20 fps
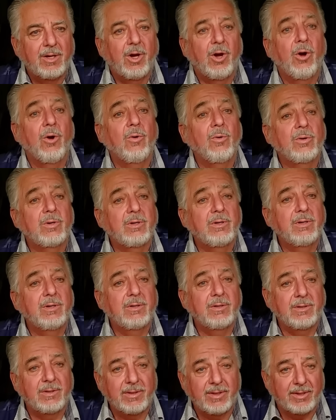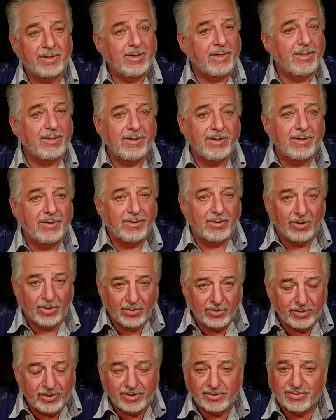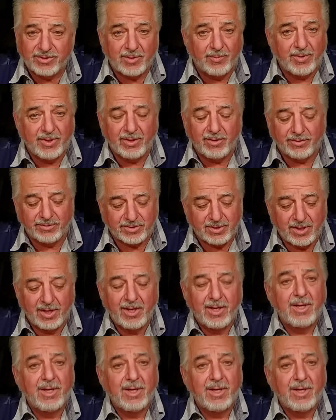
Hope, and Hogue, and somebody else.